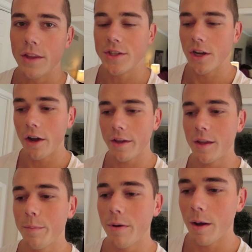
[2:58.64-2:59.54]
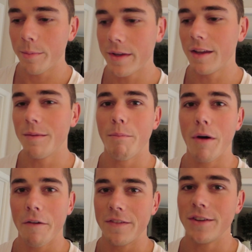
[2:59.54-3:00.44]
the doggy pumpkin
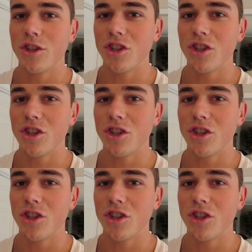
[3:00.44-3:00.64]
muffin